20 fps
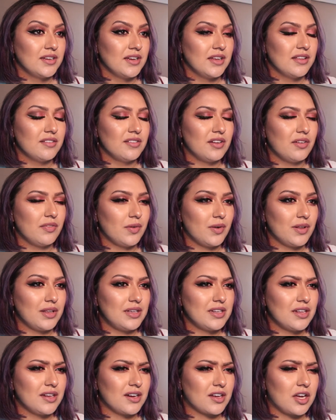And they've never
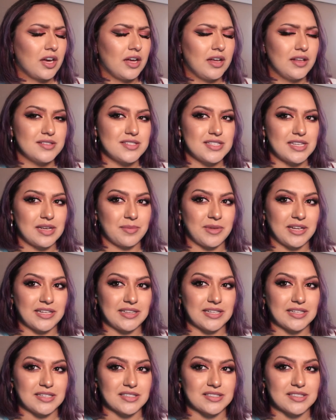really done a concept
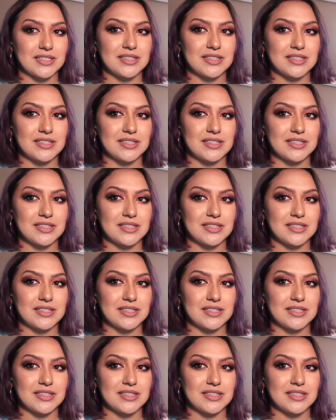like this.